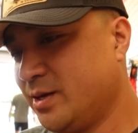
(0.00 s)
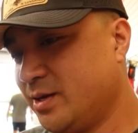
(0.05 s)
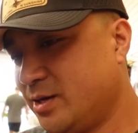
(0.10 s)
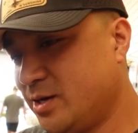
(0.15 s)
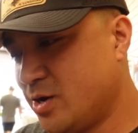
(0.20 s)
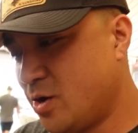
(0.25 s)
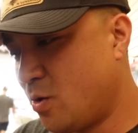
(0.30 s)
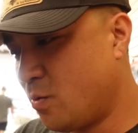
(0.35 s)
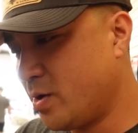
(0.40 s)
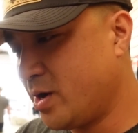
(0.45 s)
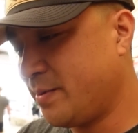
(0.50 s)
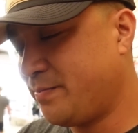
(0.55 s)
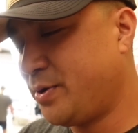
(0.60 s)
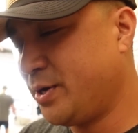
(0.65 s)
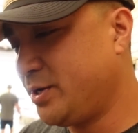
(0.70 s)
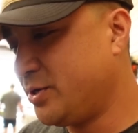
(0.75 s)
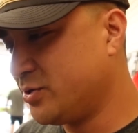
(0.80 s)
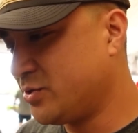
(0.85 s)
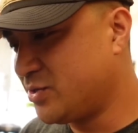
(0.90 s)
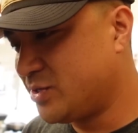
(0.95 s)
know where to
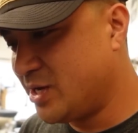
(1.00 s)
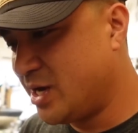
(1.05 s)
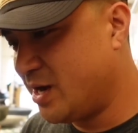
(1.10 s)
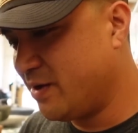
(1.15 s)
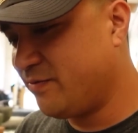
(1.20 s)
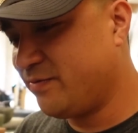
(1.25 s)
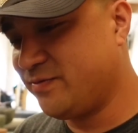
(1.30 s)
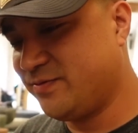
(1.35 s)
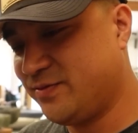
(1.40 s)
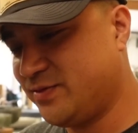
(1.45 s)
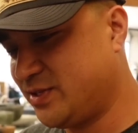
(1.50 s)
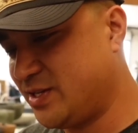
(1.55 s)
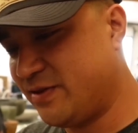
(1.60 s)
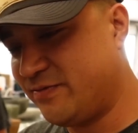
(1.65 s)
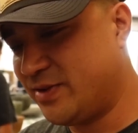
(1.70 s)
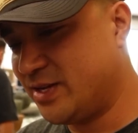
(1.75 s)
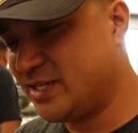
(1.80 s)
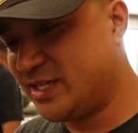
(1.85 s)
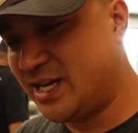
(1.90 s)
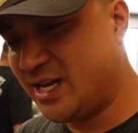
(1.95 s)
put your stuff. Stuff
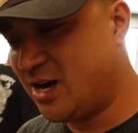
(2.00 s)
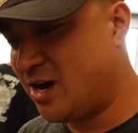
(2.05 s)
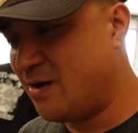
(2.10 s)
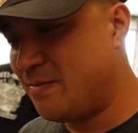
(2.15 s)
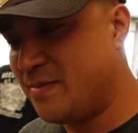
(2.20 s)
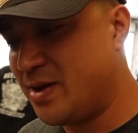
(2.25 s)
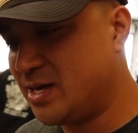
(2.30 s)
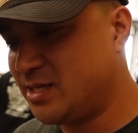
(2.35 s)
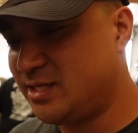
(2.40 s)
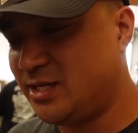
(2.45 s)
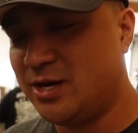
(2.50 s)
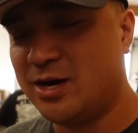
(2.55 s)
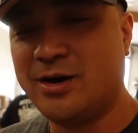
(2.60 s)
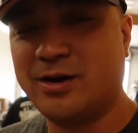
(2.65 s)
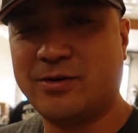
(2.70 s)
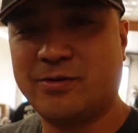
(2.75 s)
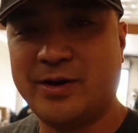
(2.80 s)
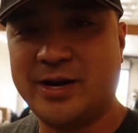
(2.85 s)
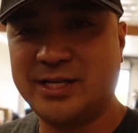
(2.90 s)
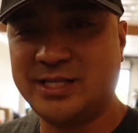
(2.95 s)
doesn't get all messy, all
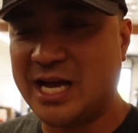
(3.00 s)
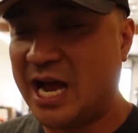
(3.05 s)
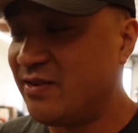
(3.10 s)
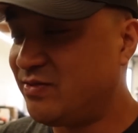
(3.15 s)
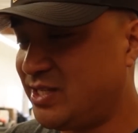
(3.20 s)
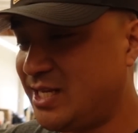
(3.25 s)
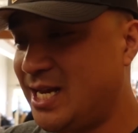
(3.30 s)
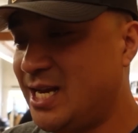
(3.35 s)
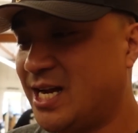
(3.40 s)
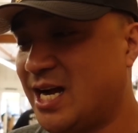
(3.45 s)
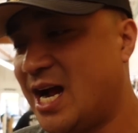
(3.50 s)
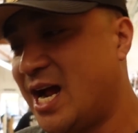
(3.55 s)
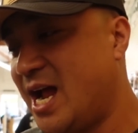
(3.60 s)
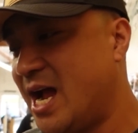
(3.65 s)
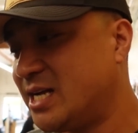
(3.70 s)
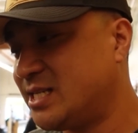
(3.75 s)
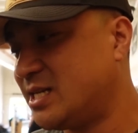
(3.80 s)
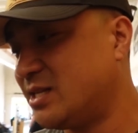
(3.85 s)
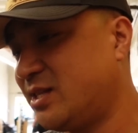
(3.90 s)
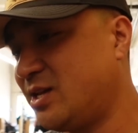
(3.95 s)
crazy. I've seen
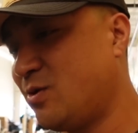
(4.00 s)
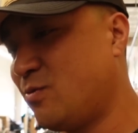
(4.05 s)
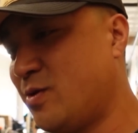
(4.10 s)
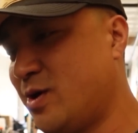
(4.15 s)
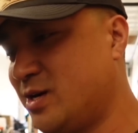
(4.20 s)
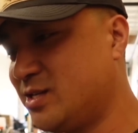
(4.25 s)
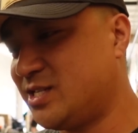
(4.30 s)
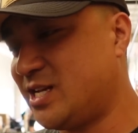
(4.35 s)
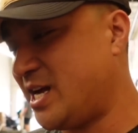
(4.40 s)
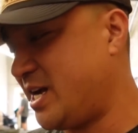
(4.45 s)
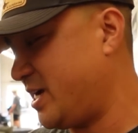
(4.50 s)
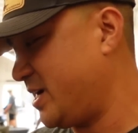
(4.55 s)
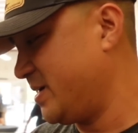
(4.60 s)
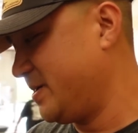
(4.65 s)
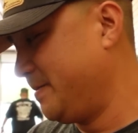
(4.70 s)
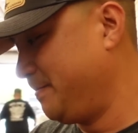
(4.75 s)
kayaks out there where it's like